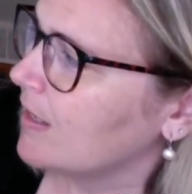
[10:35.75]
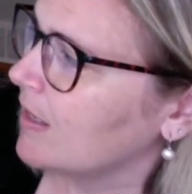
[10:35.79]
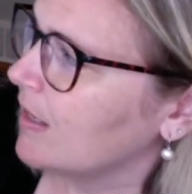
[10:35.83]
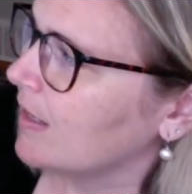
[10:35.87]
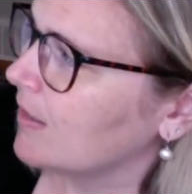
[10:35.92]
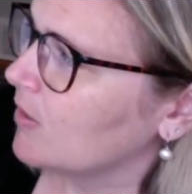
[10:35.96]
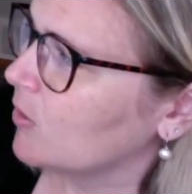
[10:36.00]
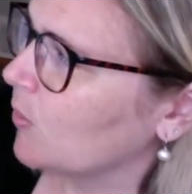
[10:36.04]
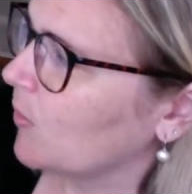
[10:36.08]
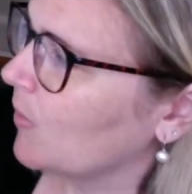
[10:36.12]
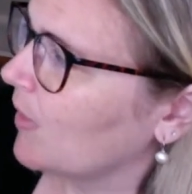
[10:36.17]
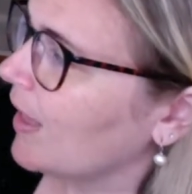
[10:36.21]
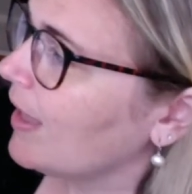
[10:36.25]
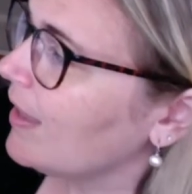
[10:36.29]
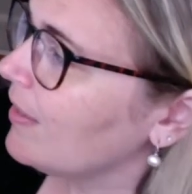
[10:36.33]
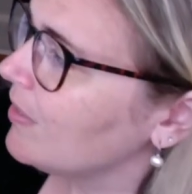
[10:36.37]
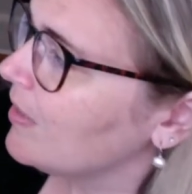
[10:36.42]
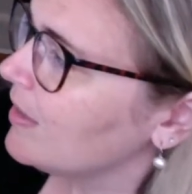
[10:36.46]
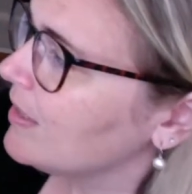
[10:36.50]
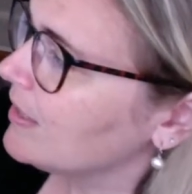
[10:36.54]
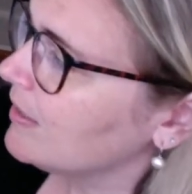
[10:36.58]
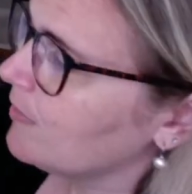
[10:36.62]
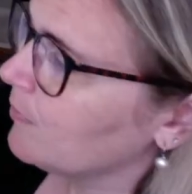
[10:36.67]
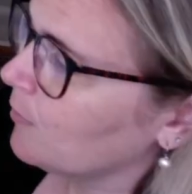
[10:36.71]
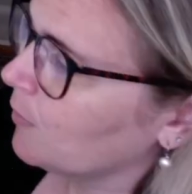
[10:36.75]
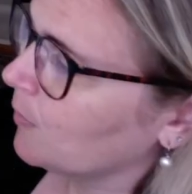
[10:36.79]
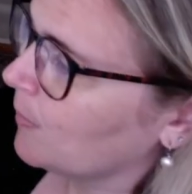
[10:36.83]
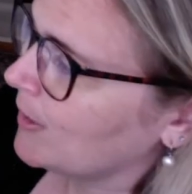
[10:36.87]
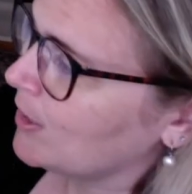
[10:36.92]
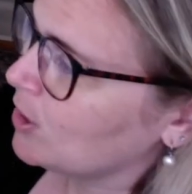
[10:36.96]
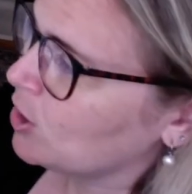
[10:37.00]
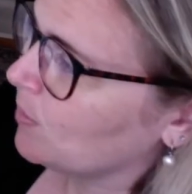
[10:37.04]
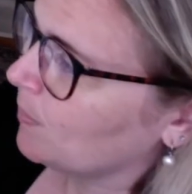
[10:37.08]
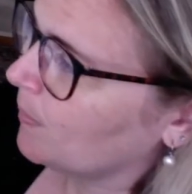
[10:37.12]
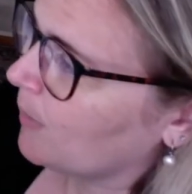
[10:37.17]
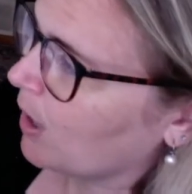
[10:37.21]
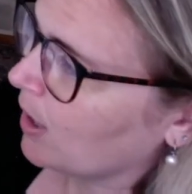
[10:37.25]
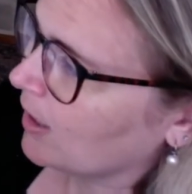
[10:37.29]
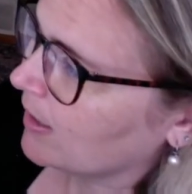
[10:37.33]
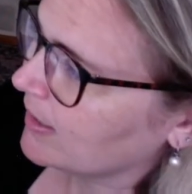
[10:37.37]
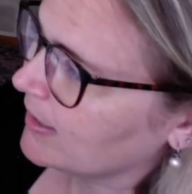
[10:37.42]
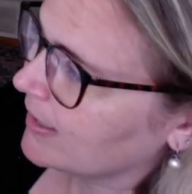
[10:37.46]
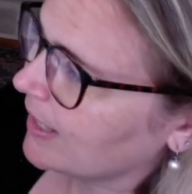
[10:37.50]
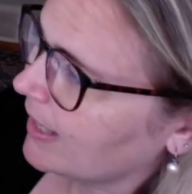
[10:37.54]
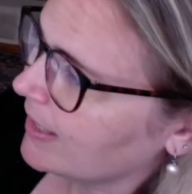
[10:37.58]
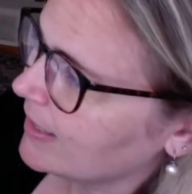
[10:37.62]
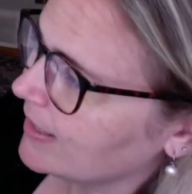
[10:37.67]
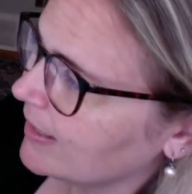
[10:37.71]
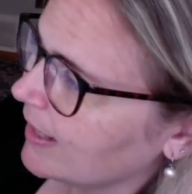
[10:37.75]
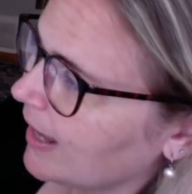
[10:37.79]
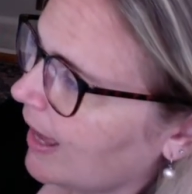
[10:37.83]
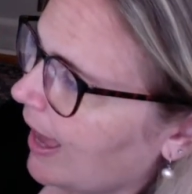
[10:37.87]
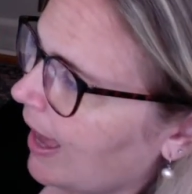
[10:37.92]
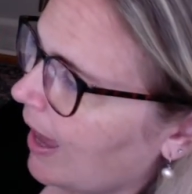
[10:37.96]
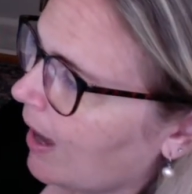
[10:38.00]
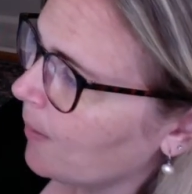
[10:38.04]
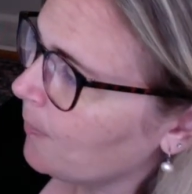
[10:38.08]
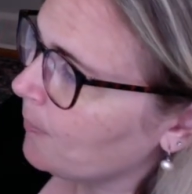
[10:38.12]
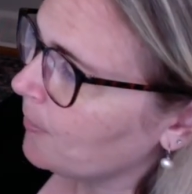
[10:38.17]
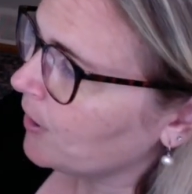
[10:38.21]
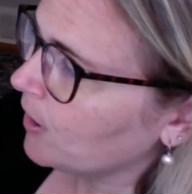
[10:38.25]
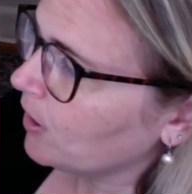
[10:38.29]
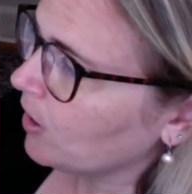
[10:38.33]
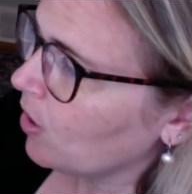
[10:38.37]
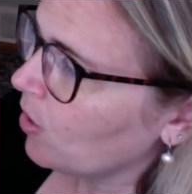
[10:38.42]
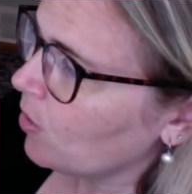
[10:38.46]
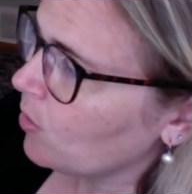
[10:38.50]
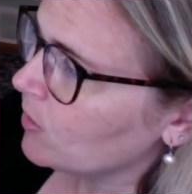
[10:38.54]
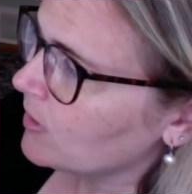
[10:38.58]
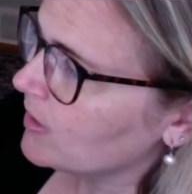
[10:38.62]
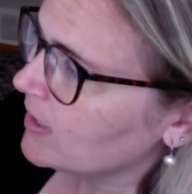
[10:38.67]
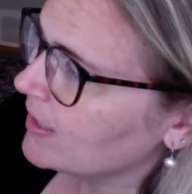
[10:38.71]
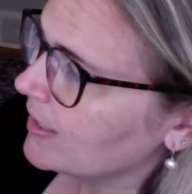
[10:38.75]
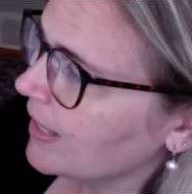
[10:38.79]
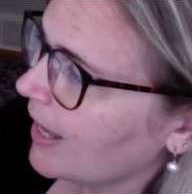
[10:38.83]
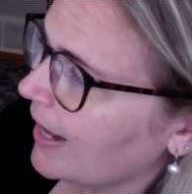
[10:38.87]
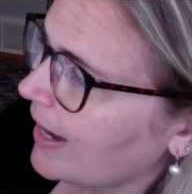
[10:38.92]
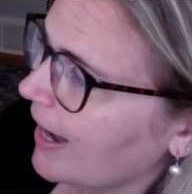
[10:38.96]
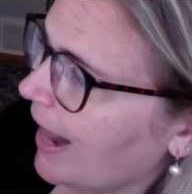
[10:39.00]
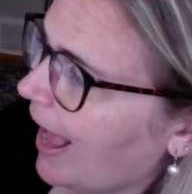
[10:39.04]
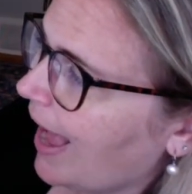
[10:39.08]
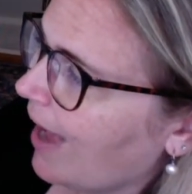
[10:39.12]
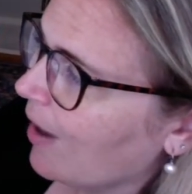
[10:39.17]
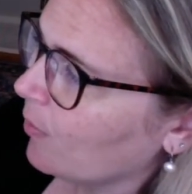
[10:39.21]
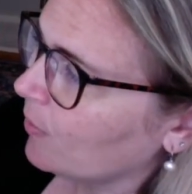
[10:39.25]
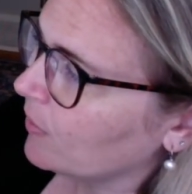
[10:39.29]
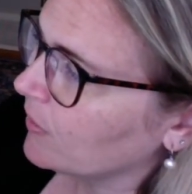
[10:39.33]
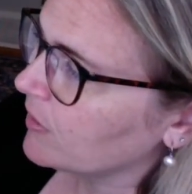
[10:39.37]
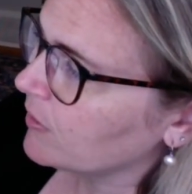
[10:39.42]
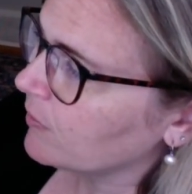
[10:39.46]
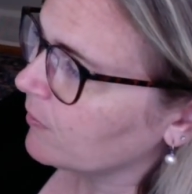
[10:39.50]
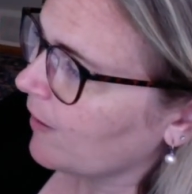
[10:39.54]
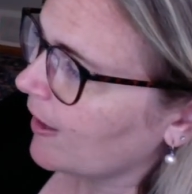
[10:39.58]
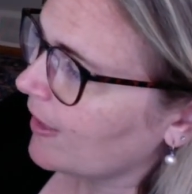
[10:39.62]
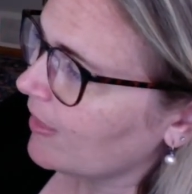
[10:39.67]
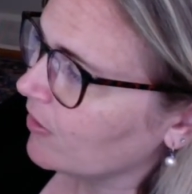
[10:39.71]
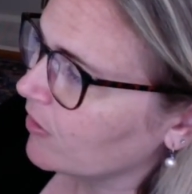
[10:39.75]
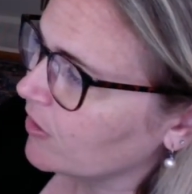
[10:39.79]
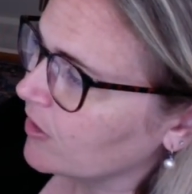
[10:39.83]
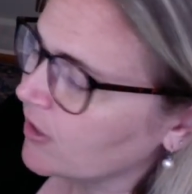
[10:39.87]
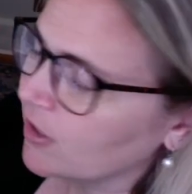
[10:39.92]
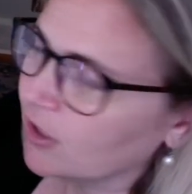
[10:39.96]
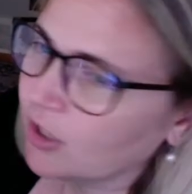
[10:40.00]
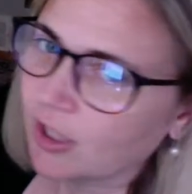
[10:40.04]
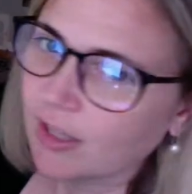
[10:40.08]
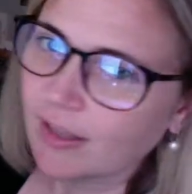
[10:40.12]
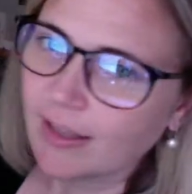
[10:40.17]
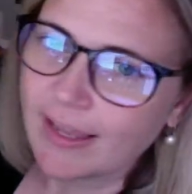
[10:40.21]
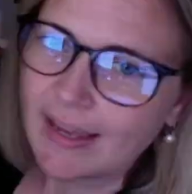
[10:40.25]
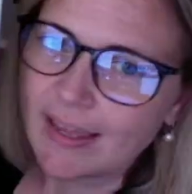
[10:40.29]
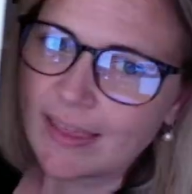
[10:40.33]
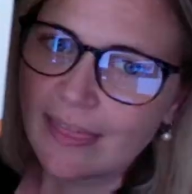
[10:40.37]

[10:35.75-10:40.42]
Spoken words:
So then this information box says, up close, an owl's feathers look like